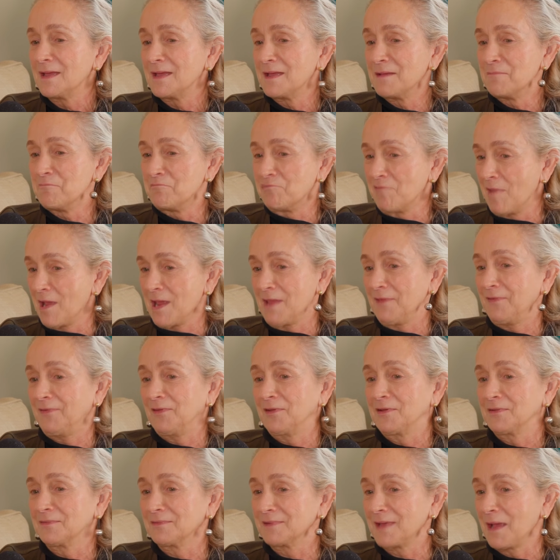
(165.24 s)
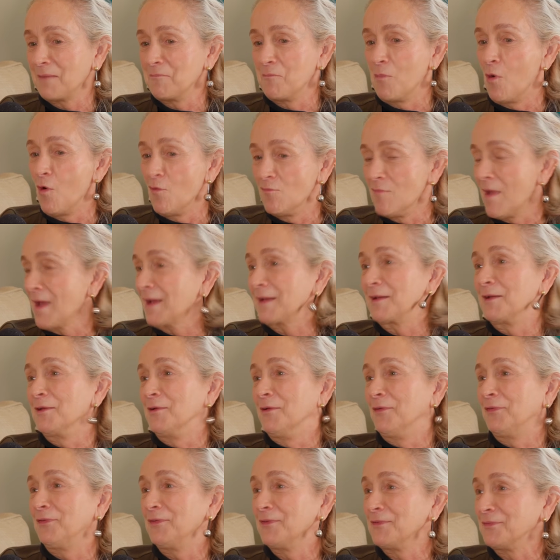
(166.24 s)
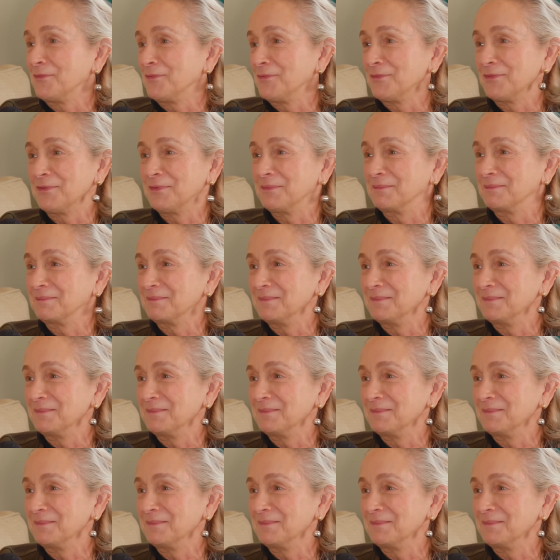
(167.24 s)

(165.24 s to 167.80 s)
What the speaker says: embrace and get more reckless and